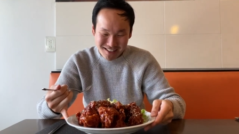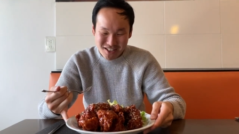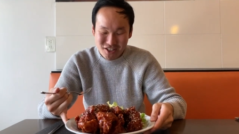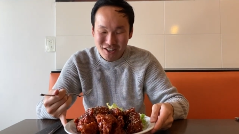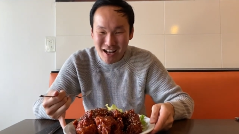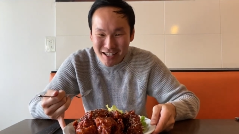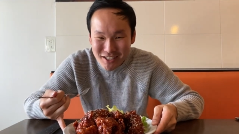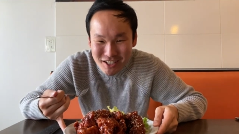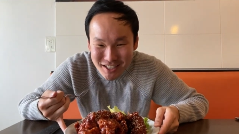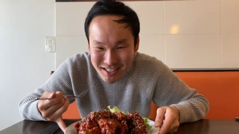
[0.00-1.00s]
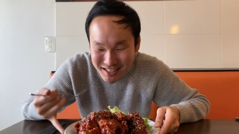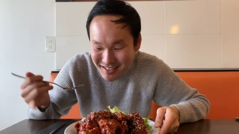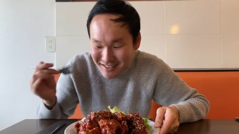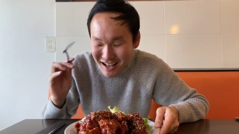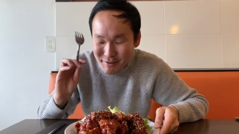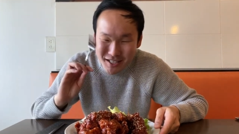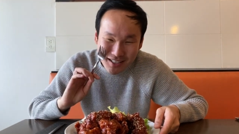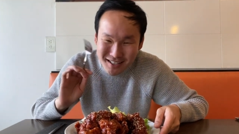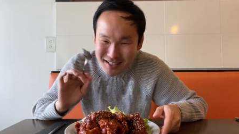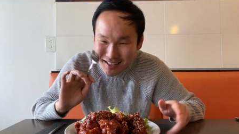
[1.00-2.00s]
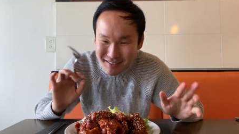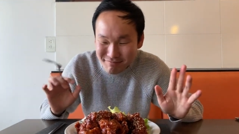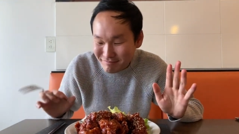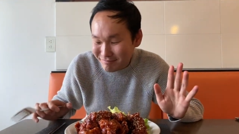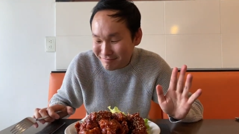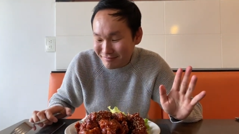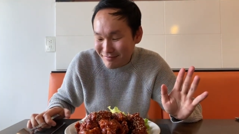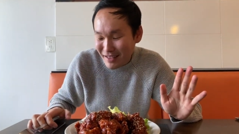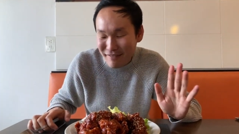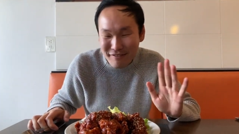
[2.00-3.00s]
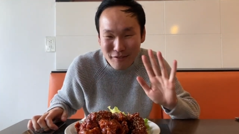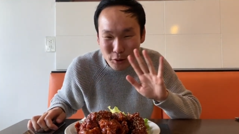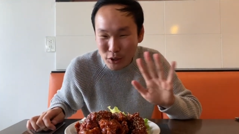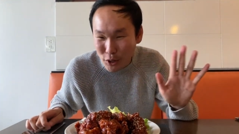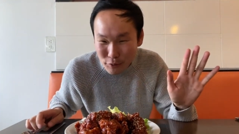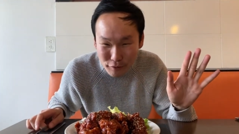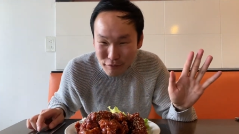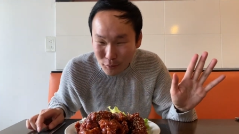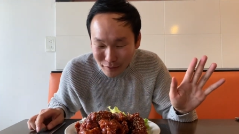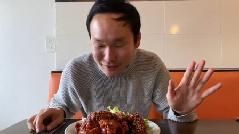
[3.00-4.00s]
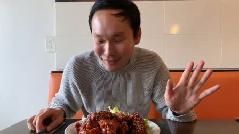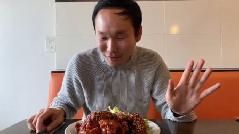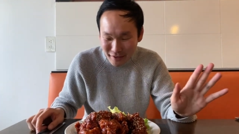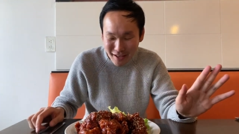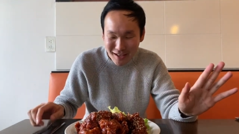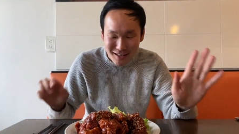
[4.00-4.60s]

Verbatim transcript: Should I just, I'm just gonna forego the fork, okay?